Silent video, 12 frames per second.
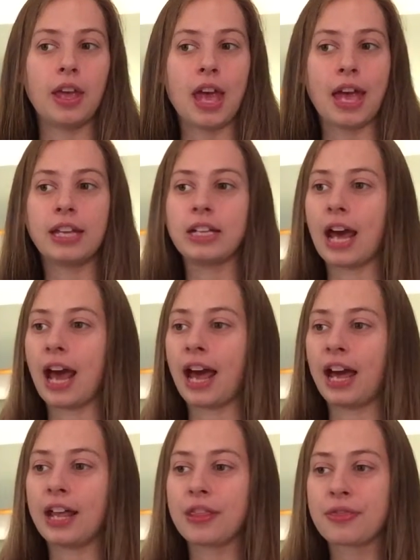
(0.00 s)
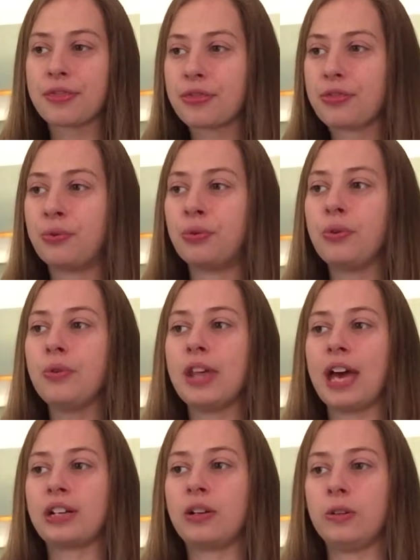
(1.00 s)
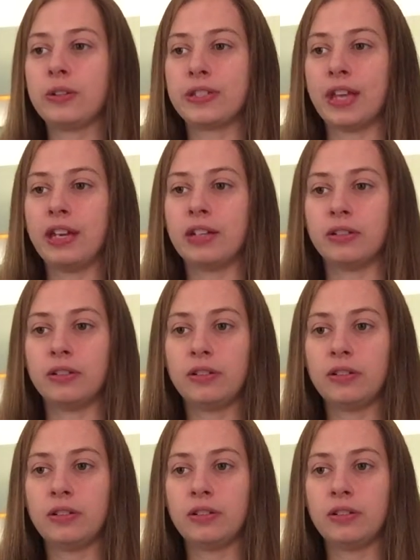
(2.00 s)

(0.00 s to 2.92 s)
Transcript: And through that whole cycle,